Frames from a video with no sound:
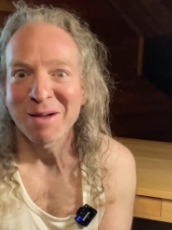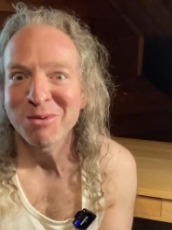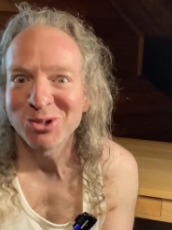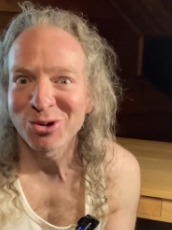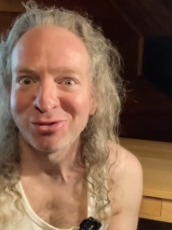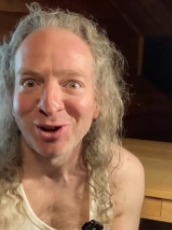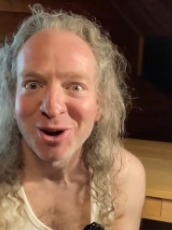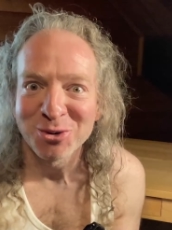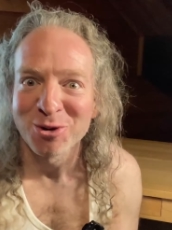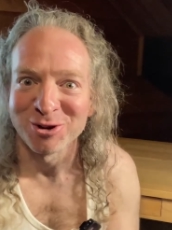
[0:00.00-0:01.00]
episode of Law
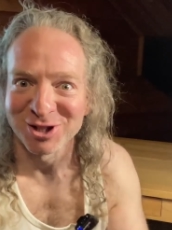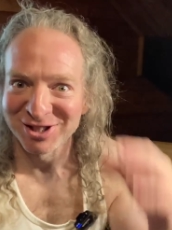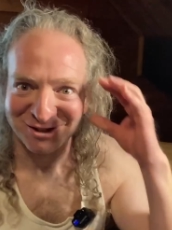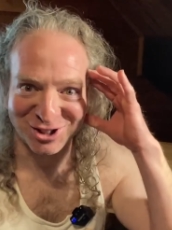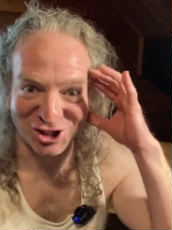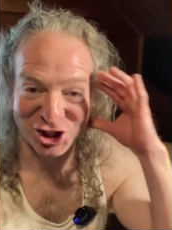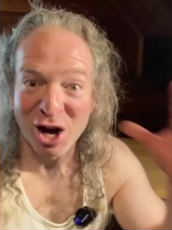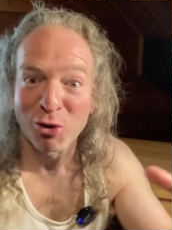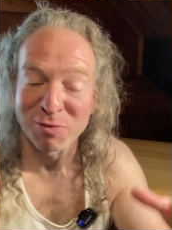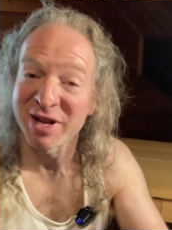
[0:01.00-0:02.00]
and Order just, just
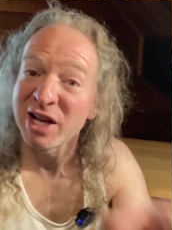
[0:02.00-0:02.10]
stuck with me.